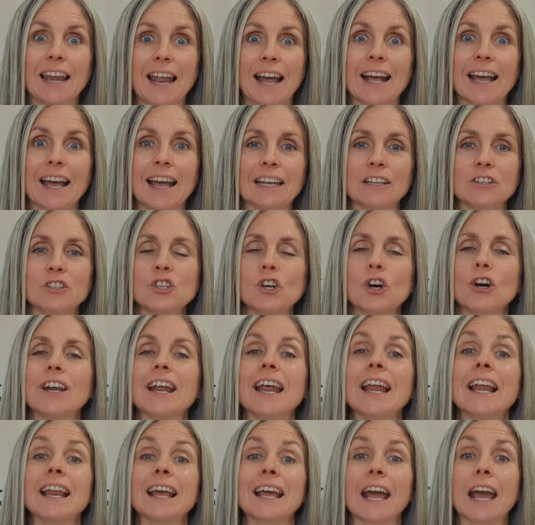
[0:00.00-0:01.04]
la cancha or
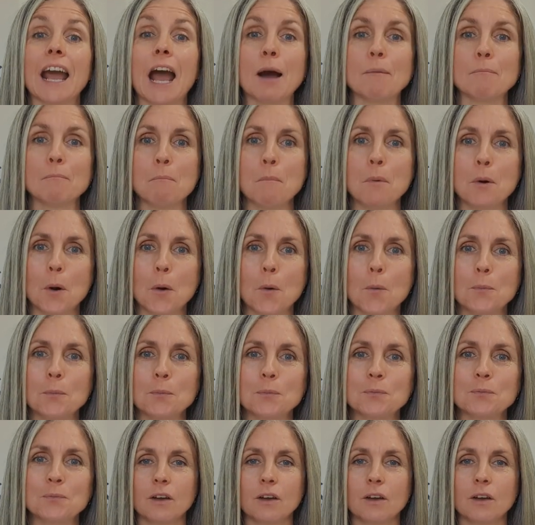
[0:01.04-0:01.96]
el campo.